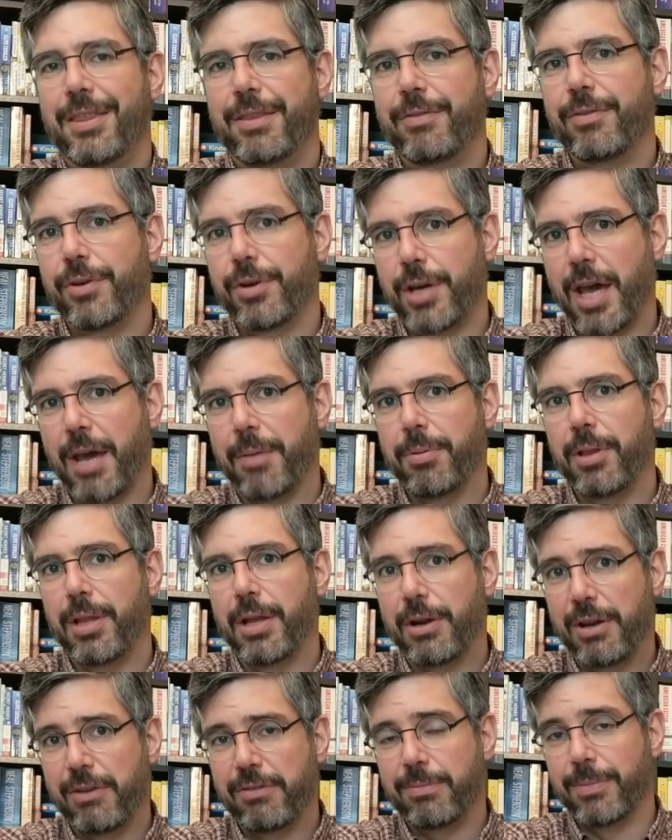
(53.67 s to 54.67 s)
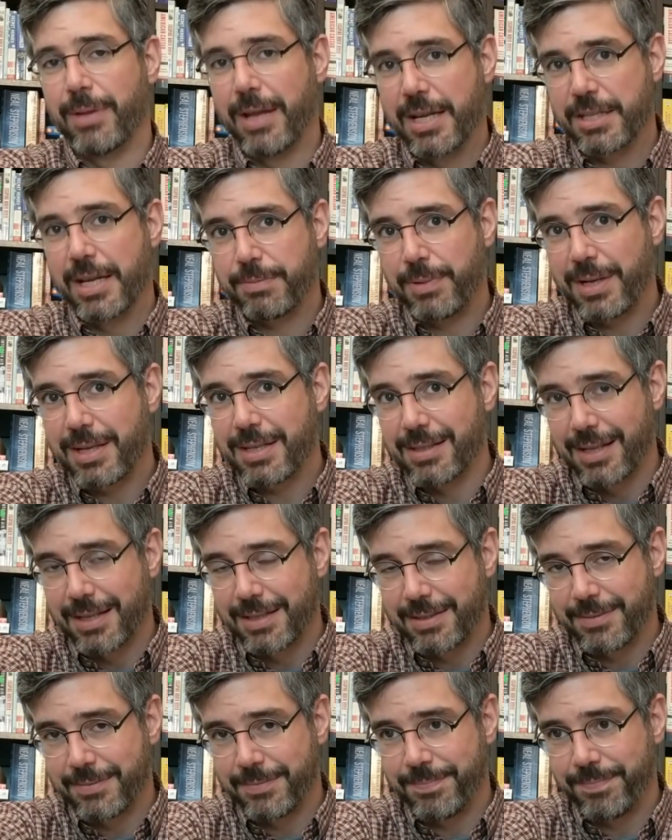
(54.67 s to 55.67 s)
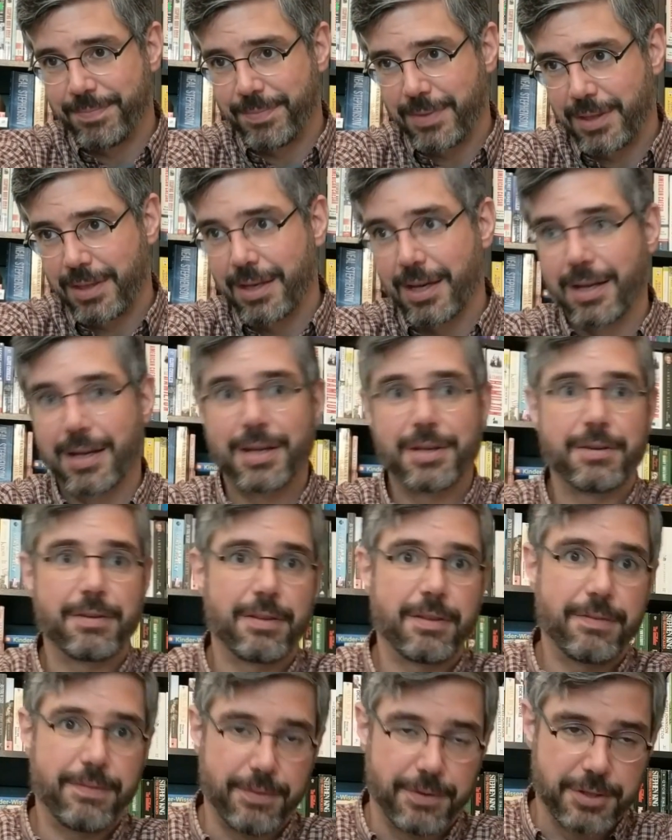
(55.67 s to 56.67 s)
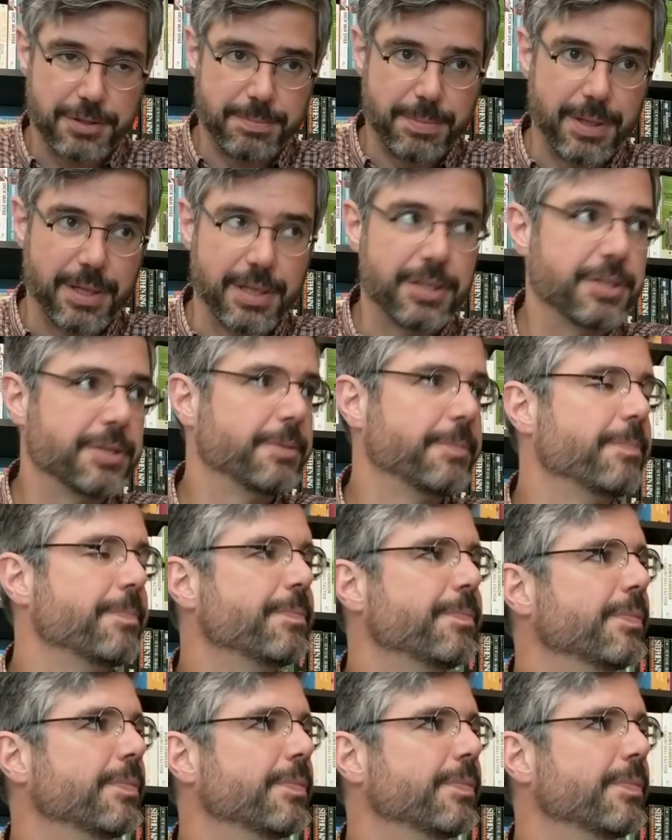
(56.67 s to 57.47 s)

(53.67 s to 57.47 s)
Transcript: the vocabulary from last week's lesson got onto the first page,